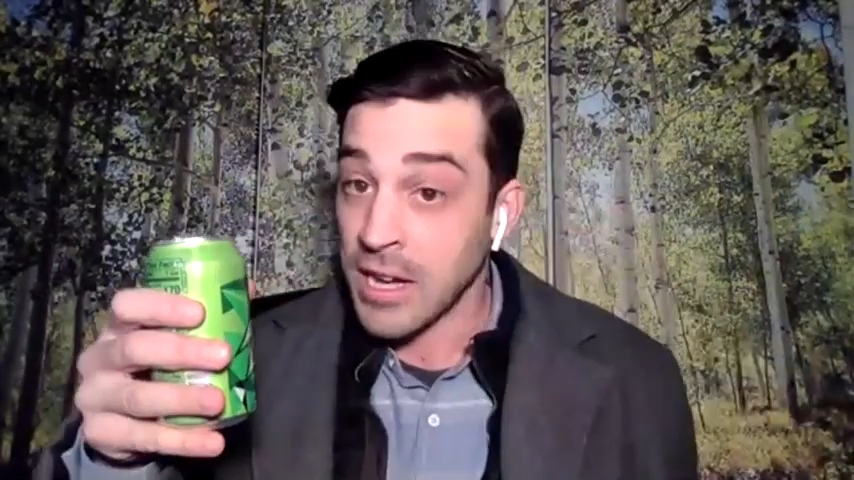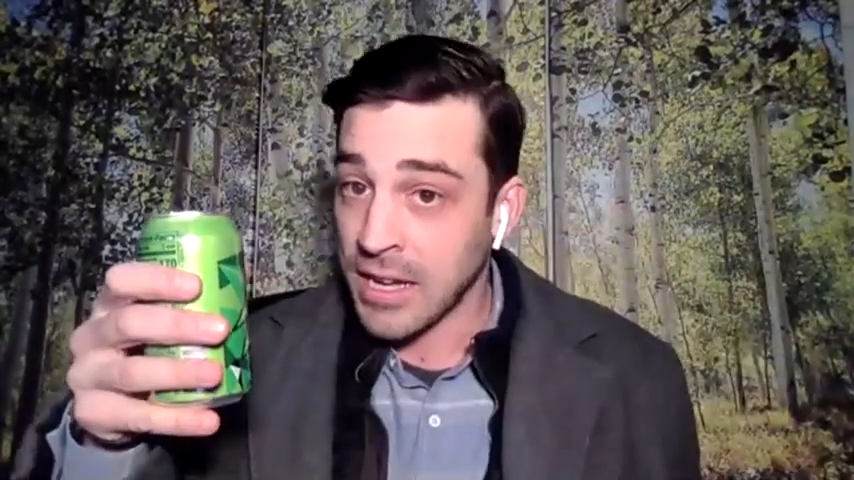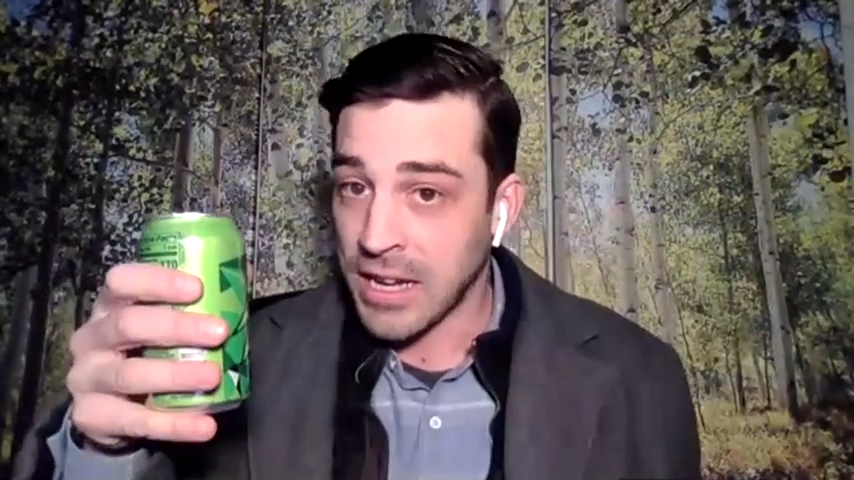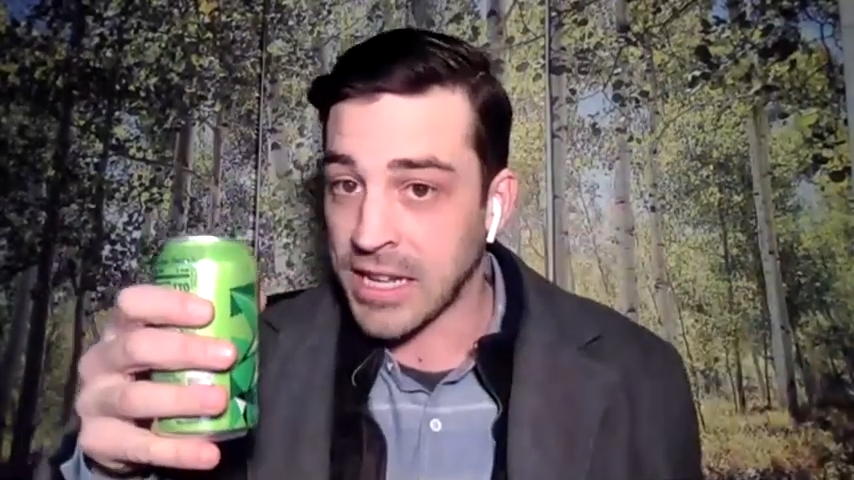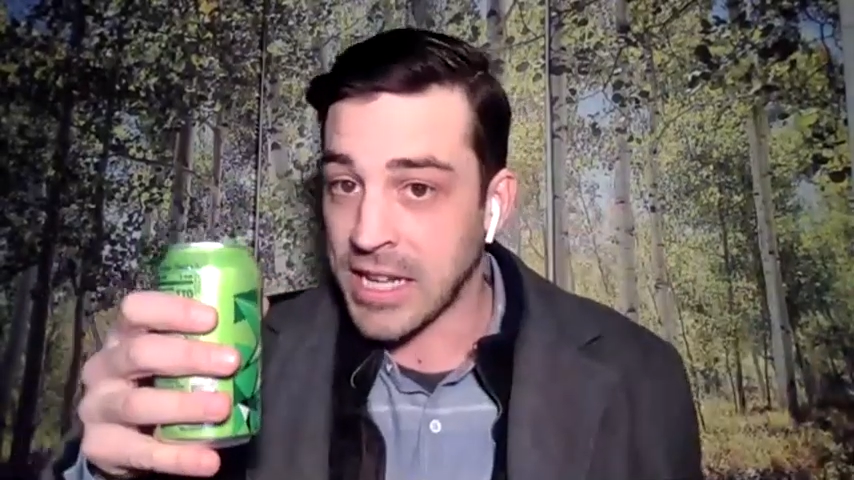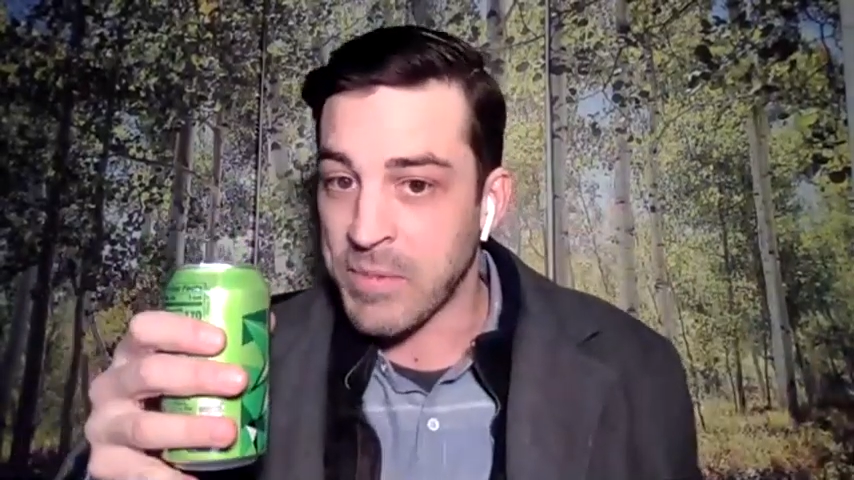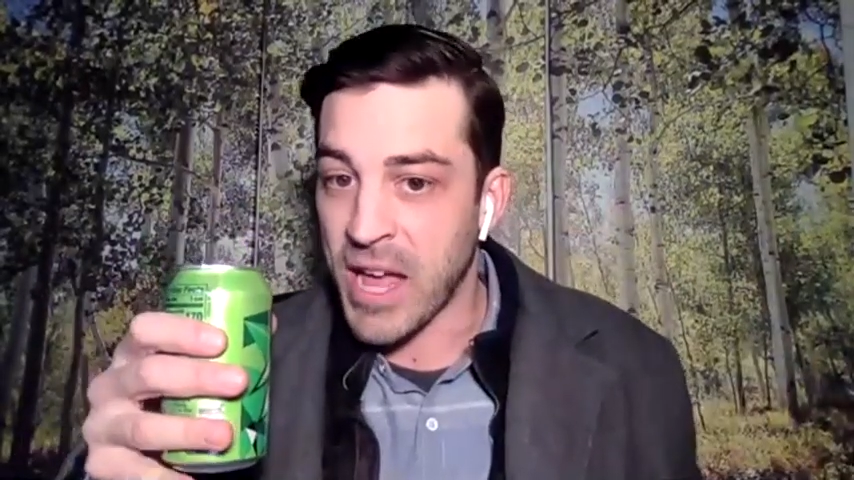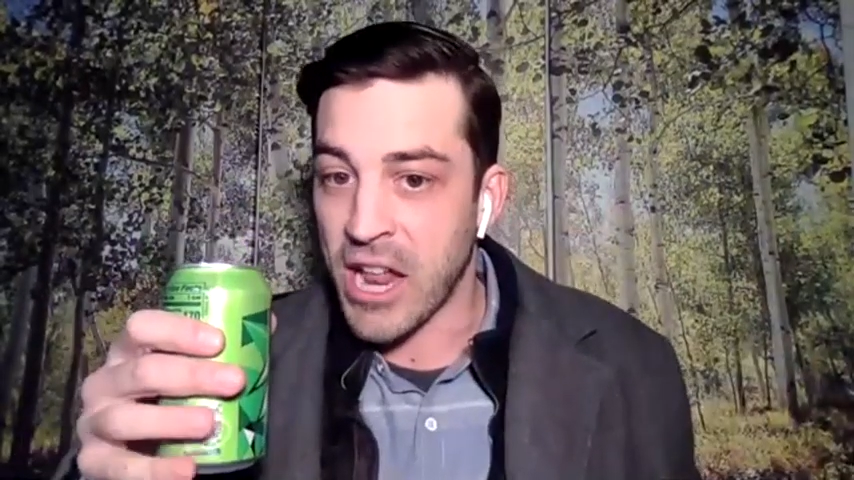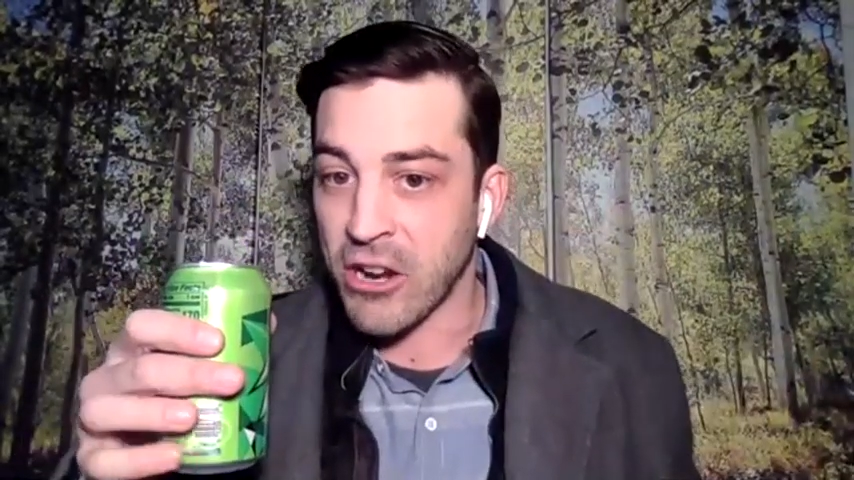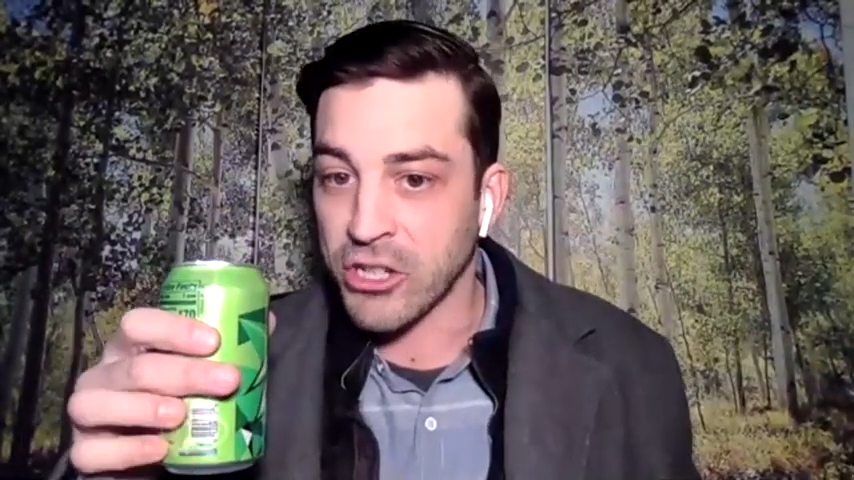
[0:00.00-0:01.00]
Got to keep that
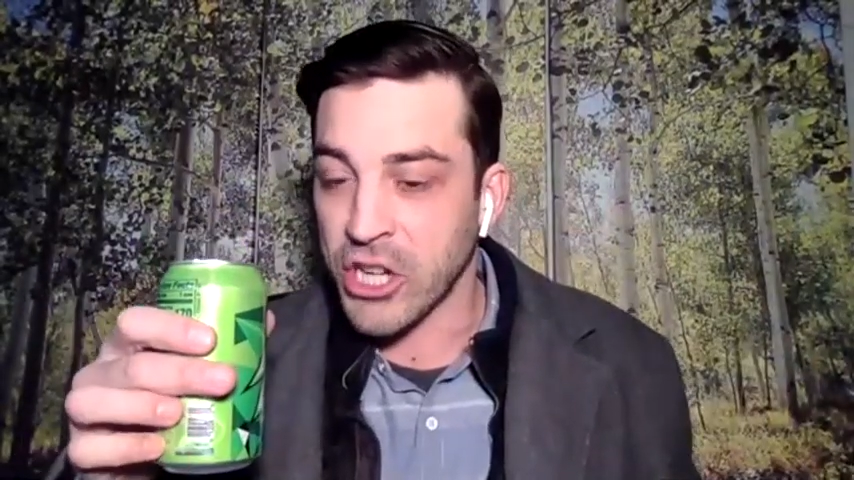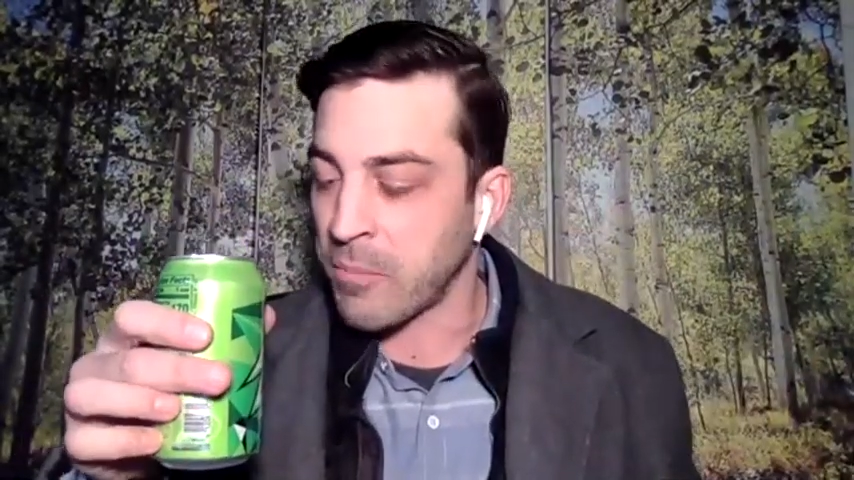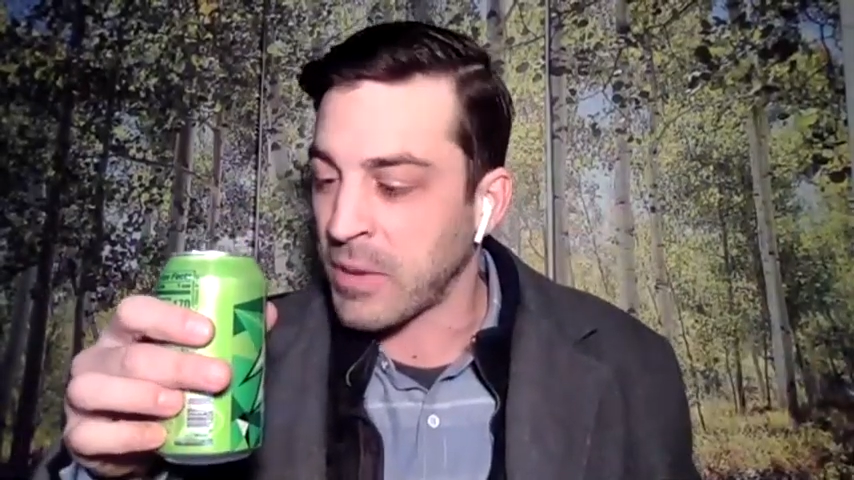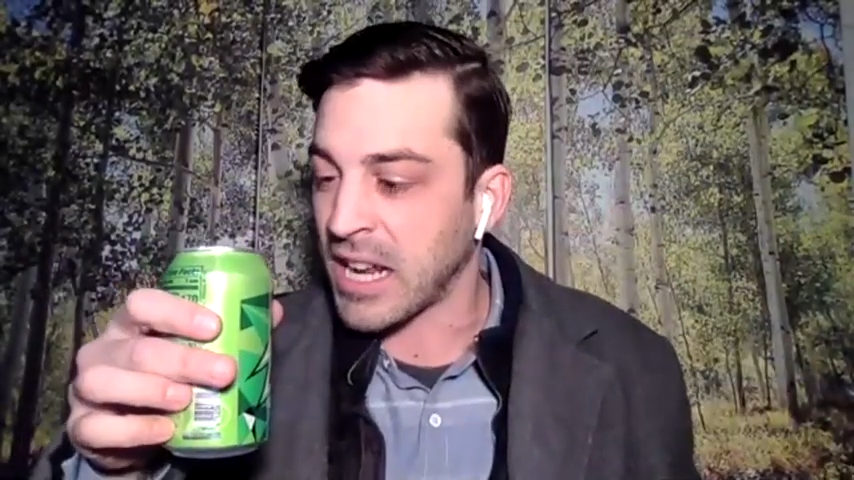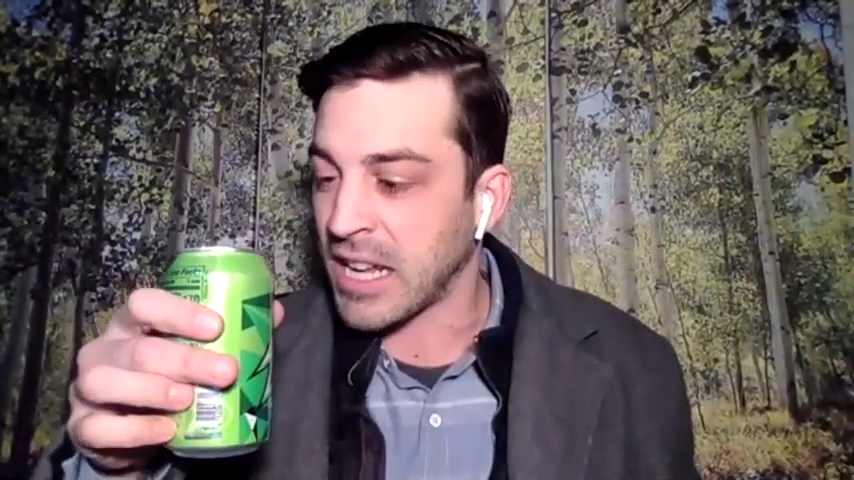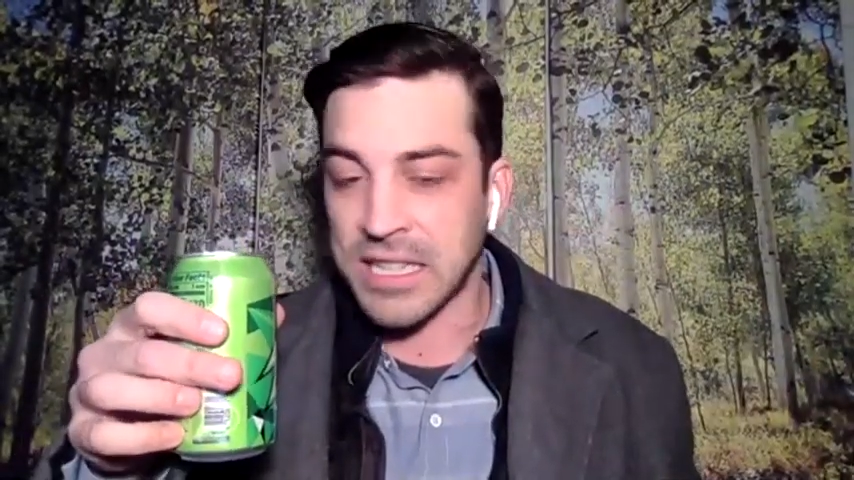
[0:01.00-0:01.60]
energy up. Got to get